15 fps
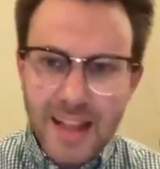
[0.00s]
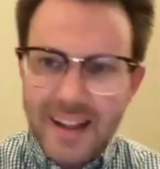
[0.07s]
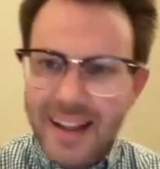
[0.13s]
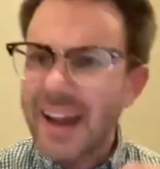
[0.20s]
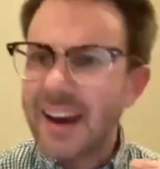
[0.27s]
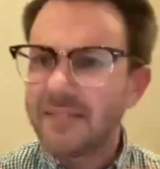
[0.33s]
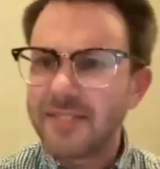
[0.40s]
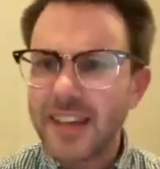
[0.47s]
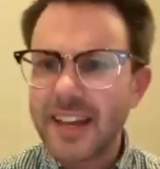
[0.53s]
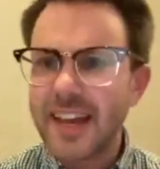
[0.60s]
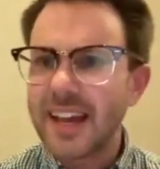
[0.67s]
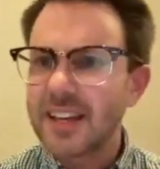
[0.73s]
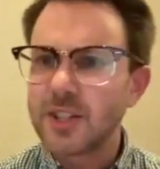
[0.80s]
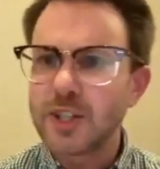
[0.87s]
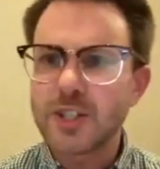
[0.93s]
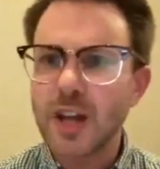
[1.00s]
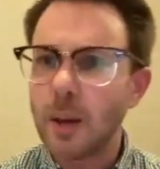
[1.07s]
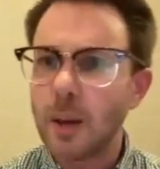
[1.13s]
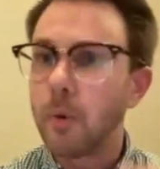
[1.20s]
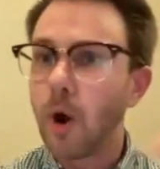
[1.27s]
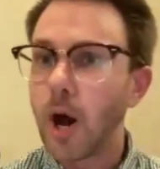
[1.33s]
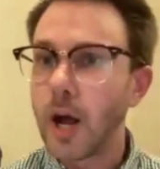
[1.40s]
kind of thinking in just a
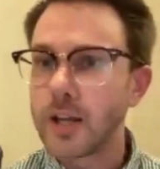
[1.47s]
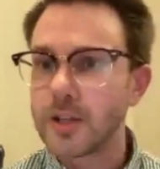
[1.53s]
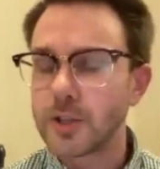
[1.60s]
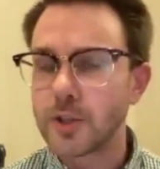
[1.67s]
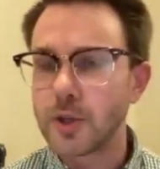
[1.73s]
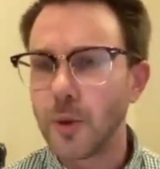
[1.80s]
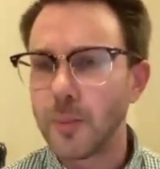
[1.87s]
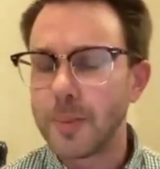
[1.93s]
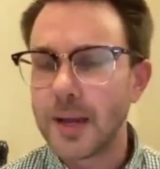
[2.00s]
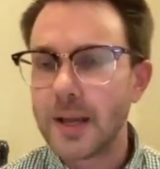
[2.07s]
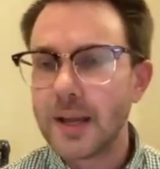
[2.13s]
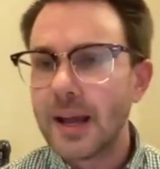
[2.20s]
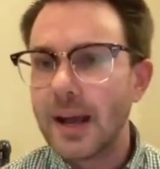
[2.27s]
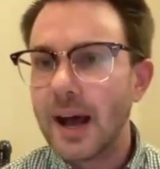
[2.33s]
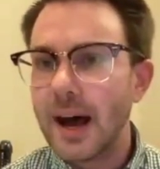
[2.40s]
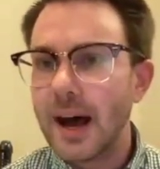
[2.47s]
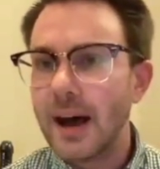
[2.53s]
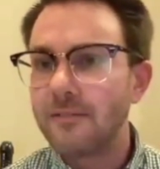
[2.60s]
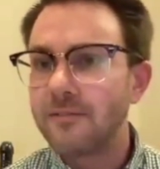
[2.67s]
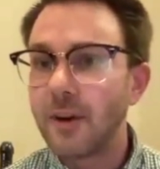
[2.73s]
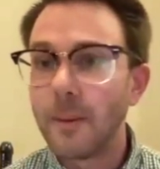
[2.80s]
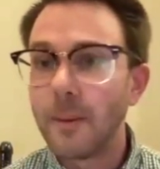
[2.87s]
broad scope.
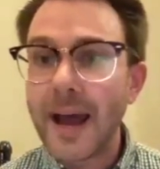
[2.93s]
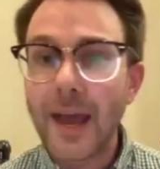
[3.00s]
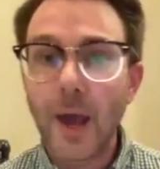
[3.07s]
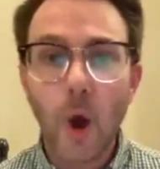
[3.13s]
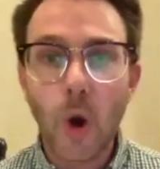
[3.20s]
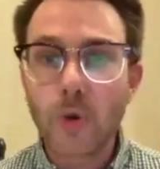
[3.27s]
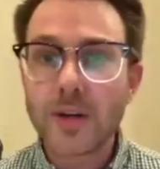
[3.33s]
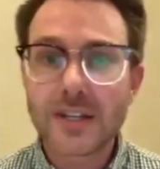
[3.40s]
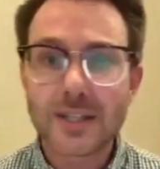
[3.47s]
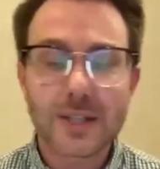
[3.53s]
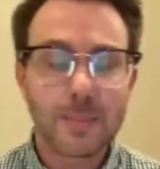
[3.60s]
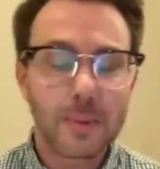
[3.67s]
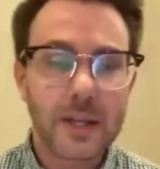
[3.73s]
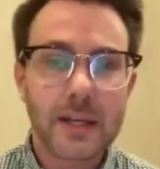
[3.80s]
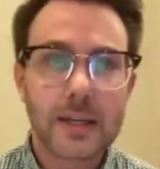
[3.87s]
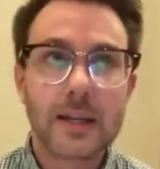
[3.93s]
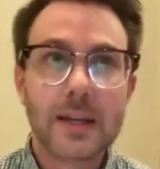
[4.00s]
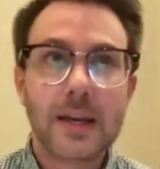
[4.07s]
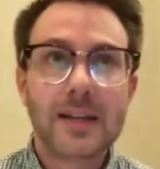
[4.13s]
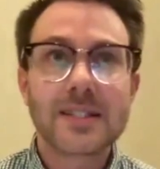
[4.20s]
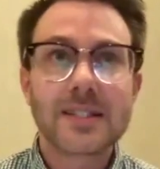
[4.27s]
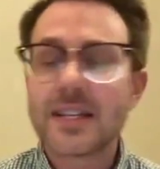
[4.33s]
From my own discipline,
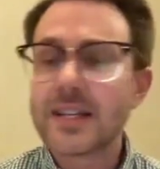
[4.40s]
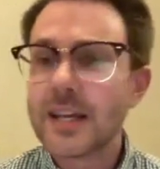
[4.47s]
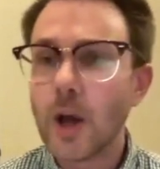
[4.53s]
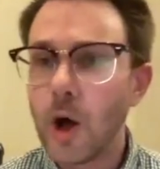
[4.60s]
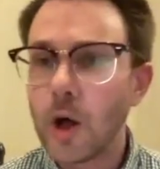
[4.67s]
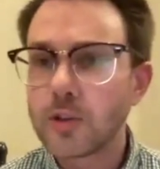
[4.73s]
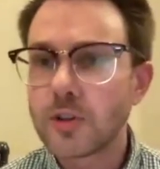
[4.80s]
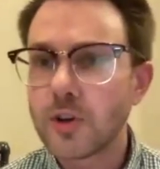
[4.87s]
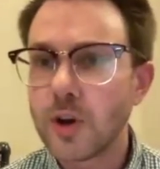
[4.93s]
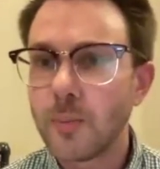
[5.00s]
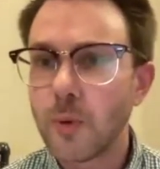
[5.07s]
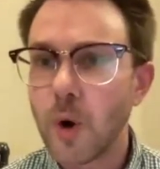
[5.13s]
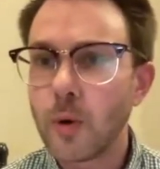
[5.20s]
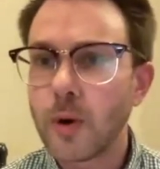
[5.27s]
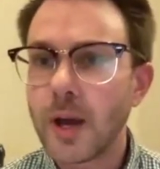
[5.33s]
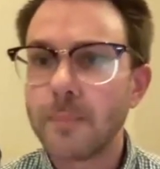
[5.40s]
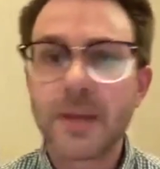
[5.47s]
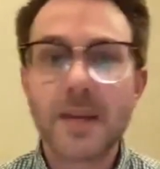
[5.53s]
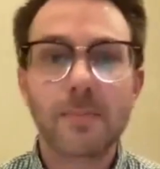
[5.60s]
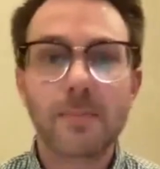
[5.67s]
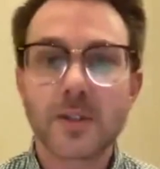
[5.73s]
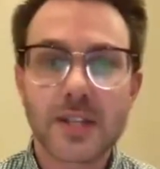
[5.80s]
Sidney Alstrom wrote A
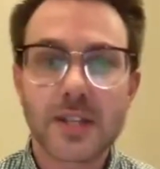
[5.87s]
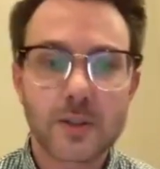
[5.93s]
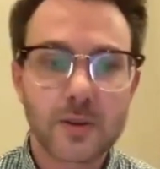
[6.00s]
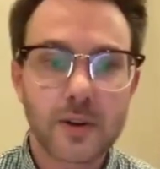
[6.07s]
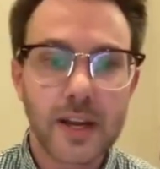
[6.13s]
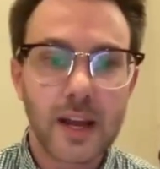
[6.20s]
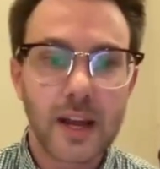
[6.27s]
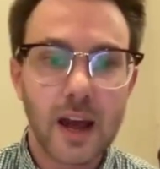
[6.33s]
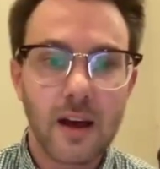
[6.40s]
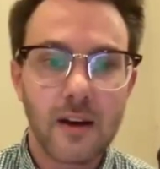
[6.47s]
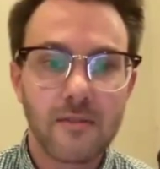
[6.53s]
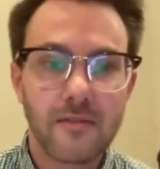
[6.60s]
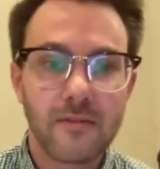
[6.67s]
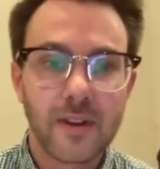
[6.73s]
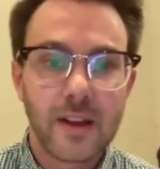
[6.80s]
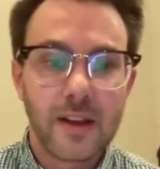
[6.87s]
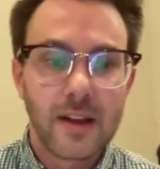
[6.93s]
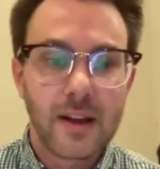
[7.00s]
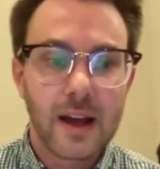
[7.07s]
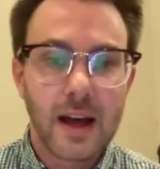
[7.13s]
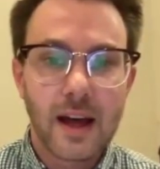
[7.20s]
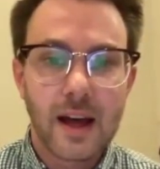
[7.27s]
People's History of
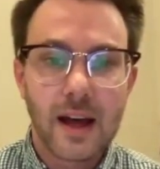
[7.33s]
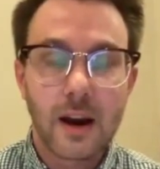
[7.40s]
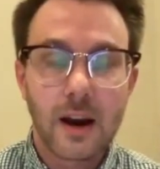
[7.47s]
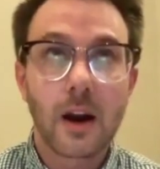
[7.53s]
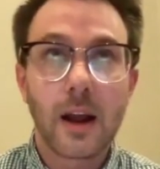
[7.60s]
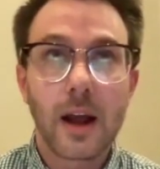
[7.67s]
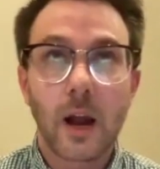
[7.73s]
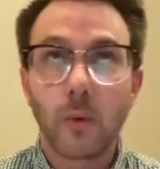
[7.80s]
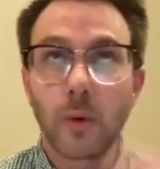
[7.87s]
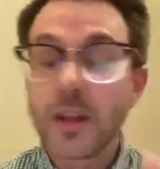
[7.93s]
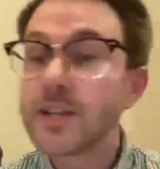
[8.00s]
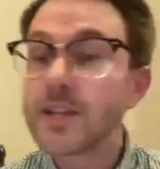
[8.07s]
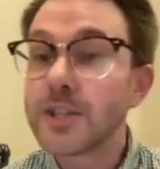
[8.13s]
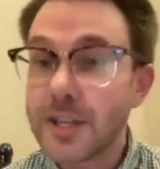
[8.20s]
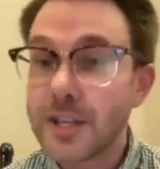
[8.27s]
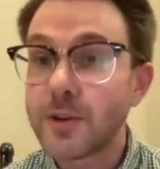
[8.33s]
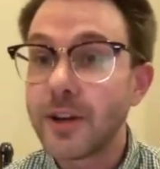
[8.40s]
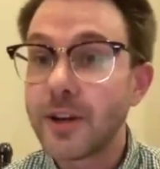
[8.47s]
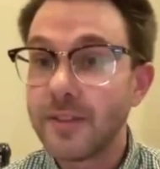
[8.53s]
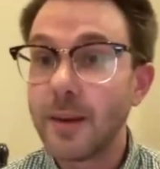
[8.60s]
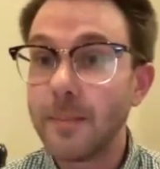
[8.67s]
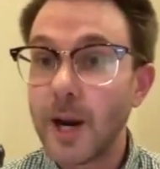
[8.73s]
or a religious history
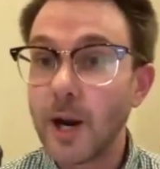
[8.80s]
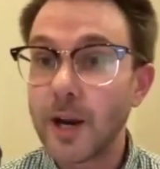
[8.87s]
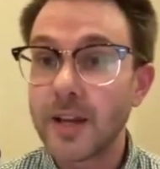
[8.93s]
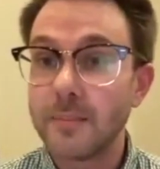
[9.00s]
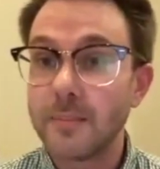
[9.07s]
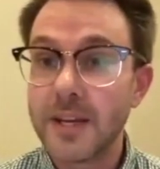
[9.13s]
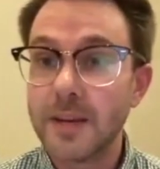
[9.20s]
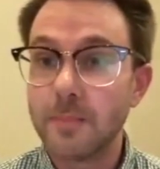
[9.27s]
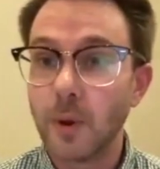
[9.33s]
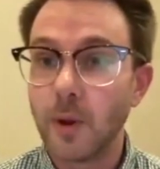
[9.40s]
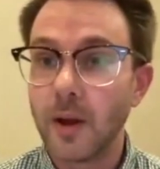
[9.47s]
of the American people